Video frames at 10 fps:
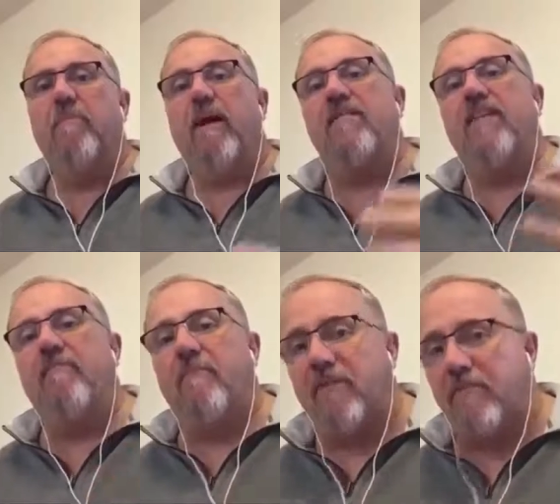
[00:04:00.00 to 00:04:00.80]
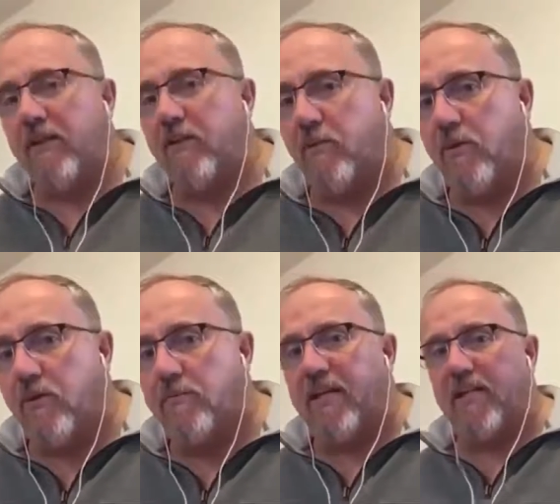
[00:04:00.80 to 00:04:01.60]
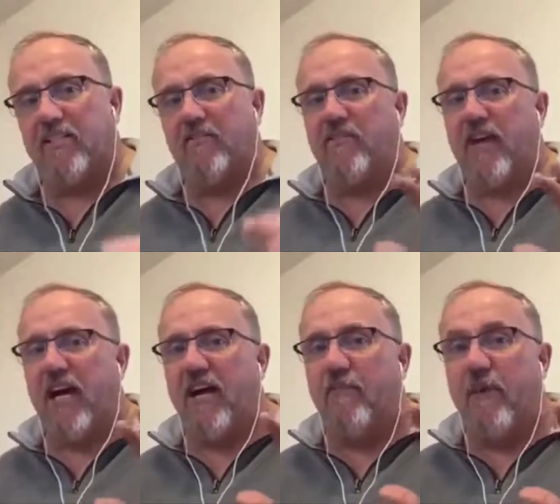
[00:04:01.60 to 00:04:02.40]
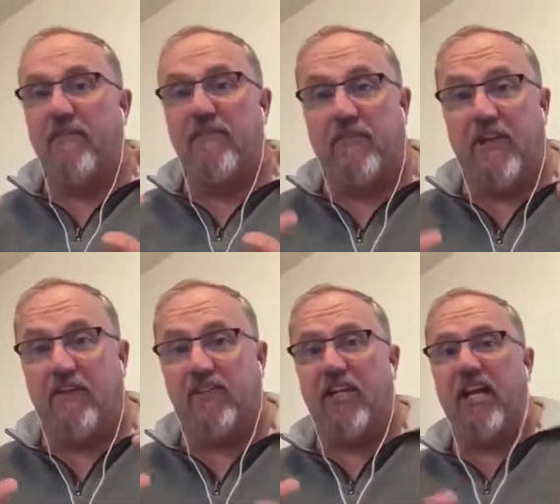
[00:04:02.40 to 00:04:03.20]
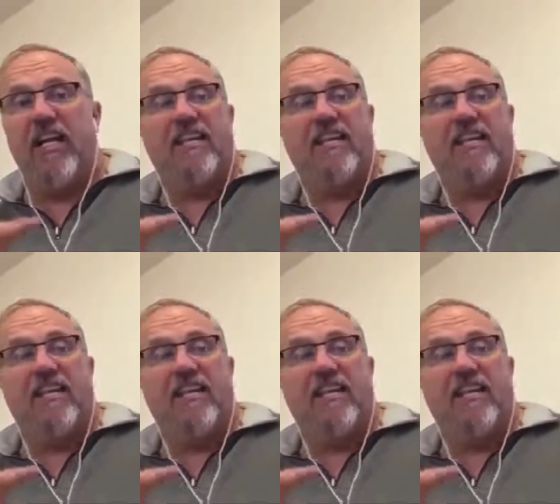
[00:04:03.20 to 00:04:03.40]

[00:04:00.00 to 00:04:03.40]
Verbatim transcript: We might even have Mike around the world because the five waves of energy.